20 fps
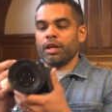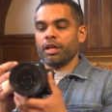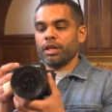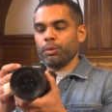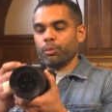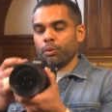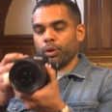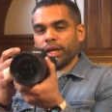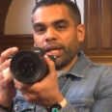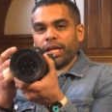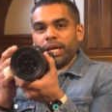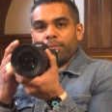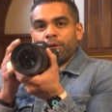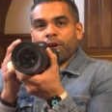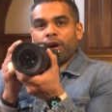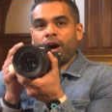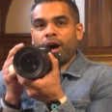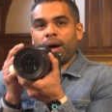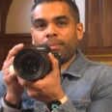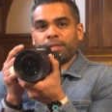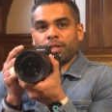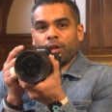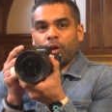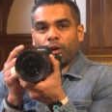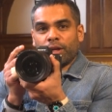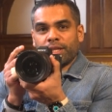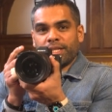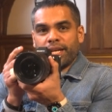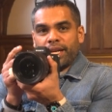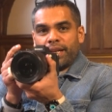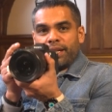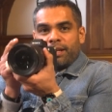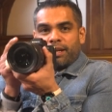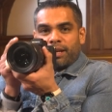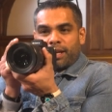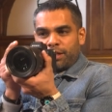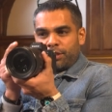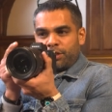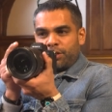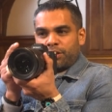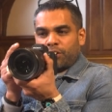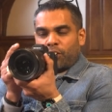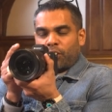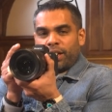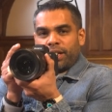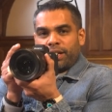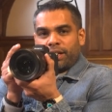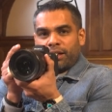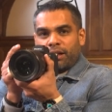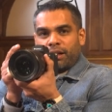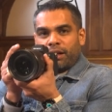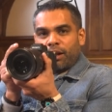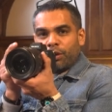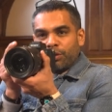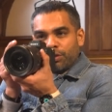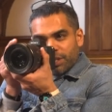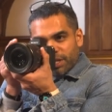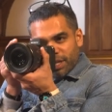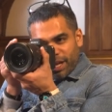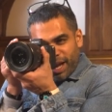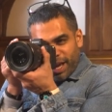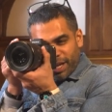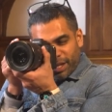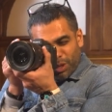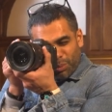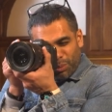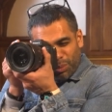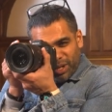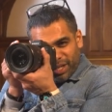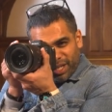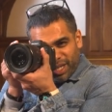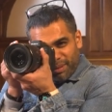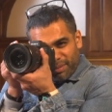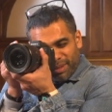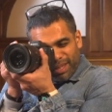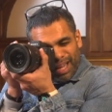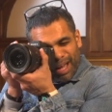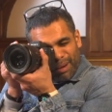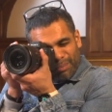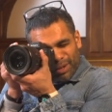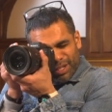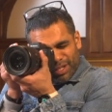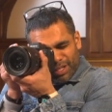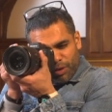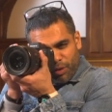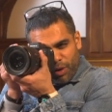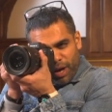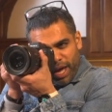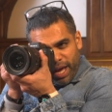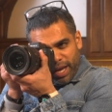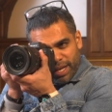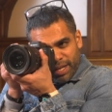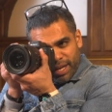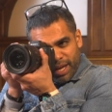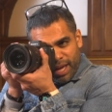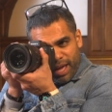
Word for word: You want to keep your arms locked in and solid and close, and you want to keep the camera to your head,